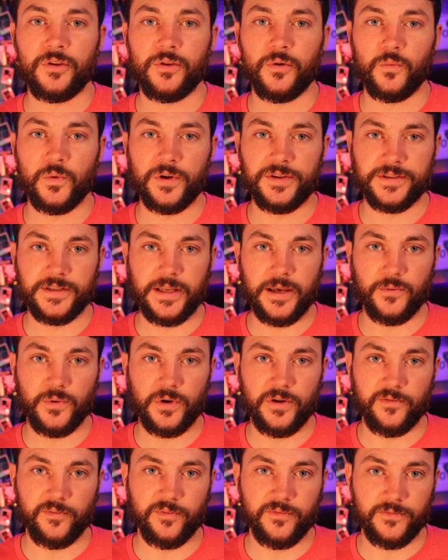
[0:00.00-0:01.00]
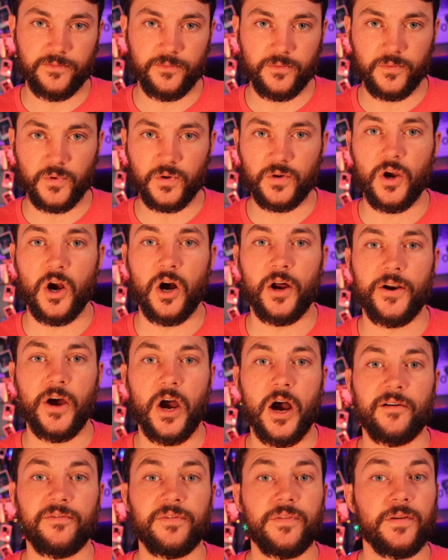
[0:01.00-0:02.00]
the ones that would have gone
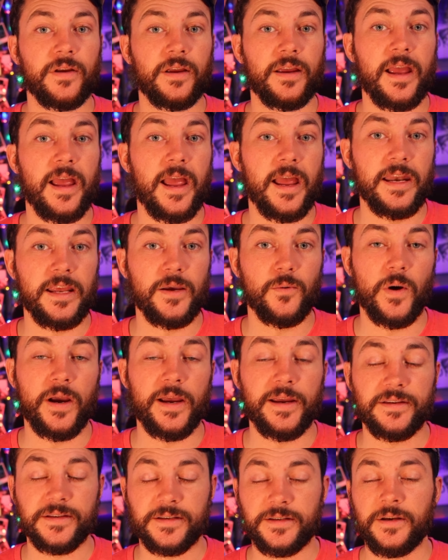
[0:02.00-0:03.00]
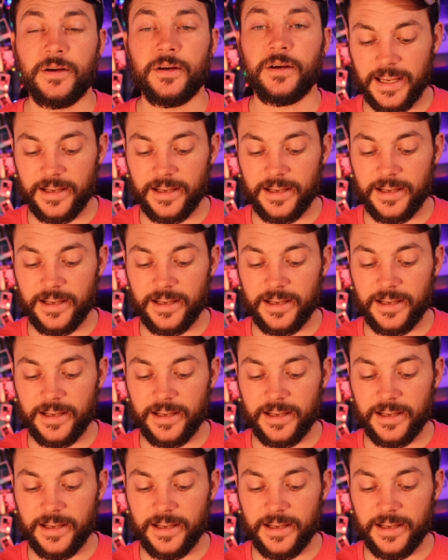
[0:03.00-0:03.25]
off anyways.